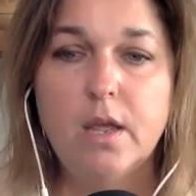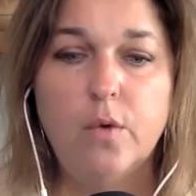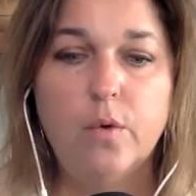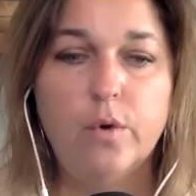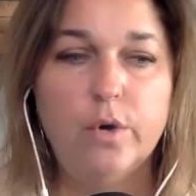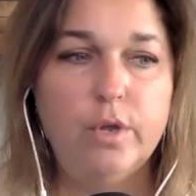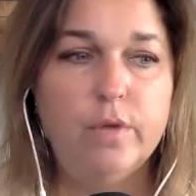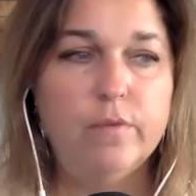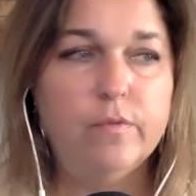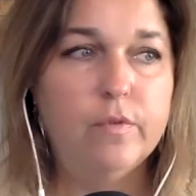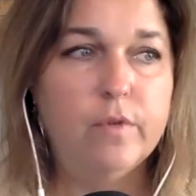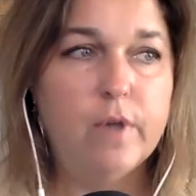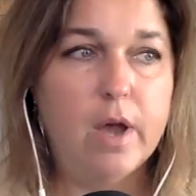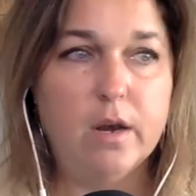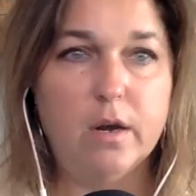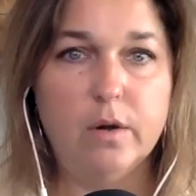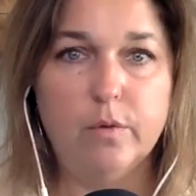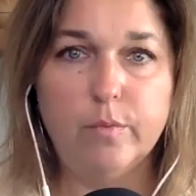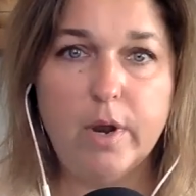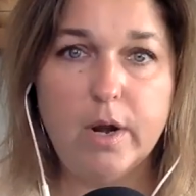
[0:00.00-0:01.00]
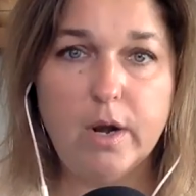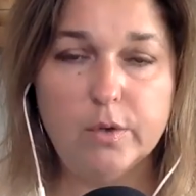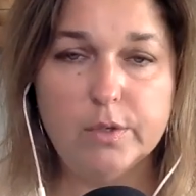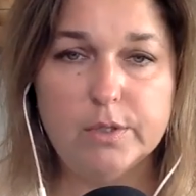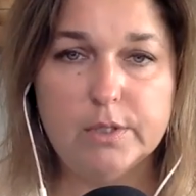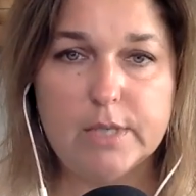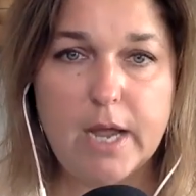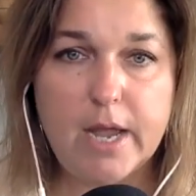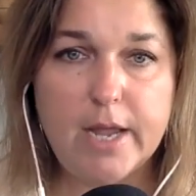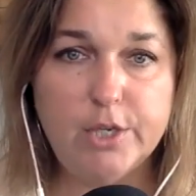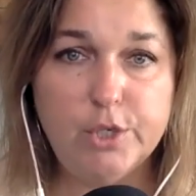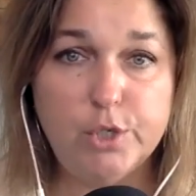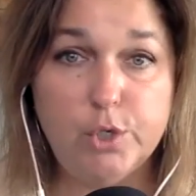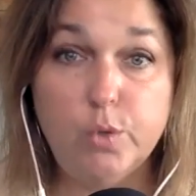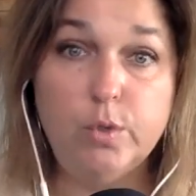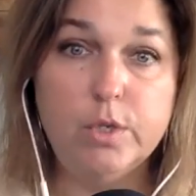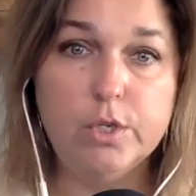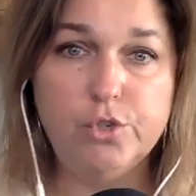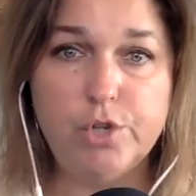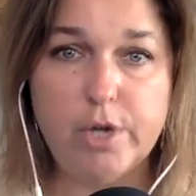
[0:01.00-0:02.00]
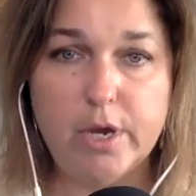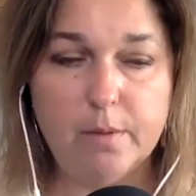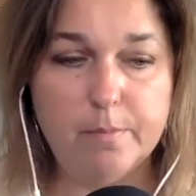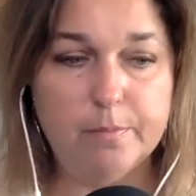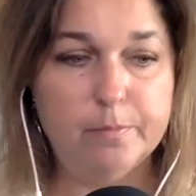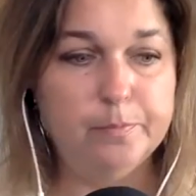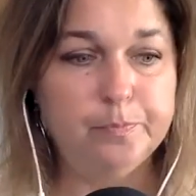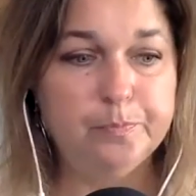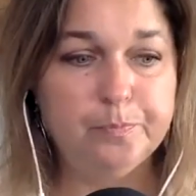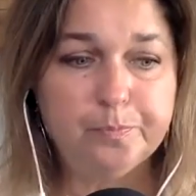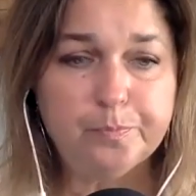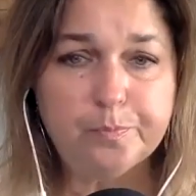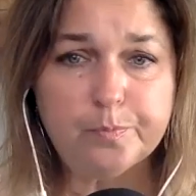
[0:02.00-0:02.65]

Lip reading: or you've gone and run outside to the gym,